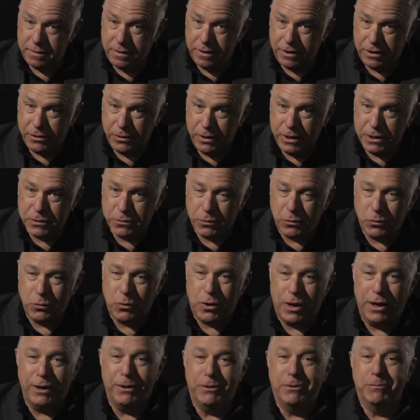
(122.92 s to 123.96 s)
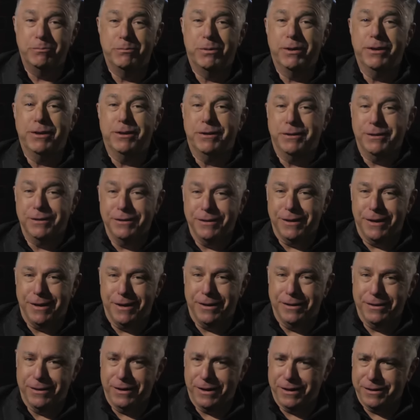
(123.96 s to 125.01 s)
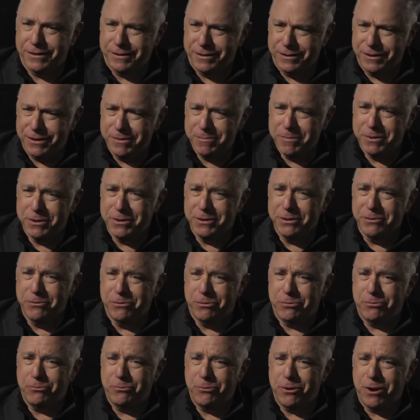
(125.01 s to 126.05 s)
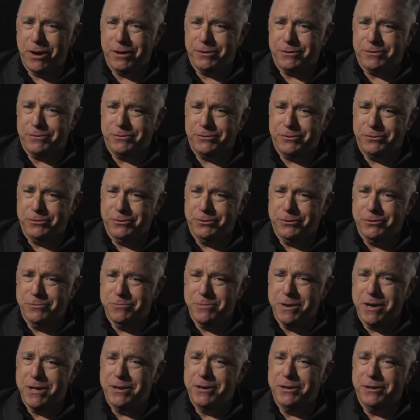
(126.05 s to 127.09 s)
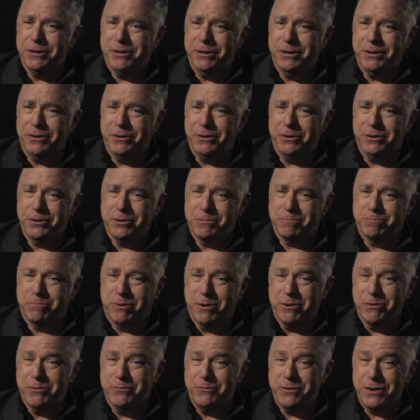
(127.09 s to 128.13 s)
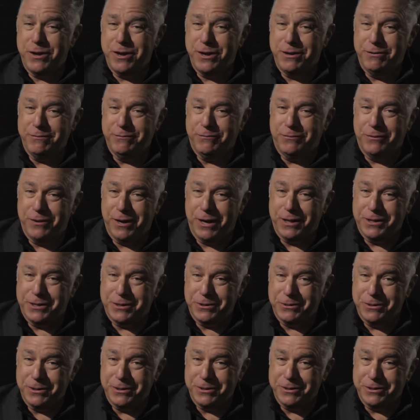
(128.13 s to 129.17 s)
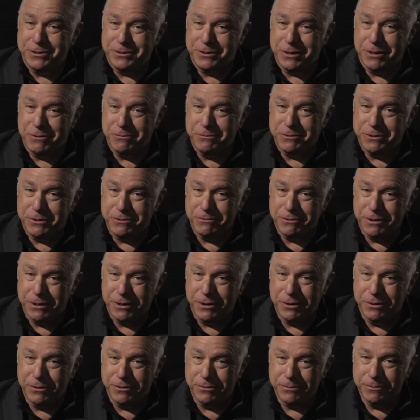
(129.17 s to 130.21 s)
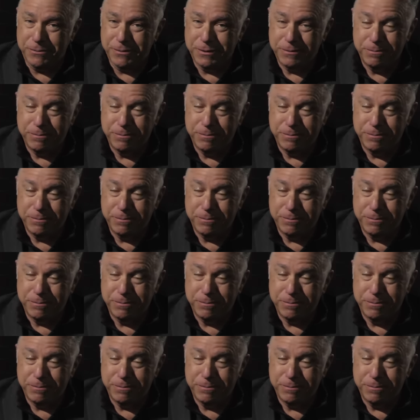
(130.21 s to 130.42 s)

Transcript: he agrees with Wild Bill on that imminent threat to humanity that is bovine flatulence, don't you know?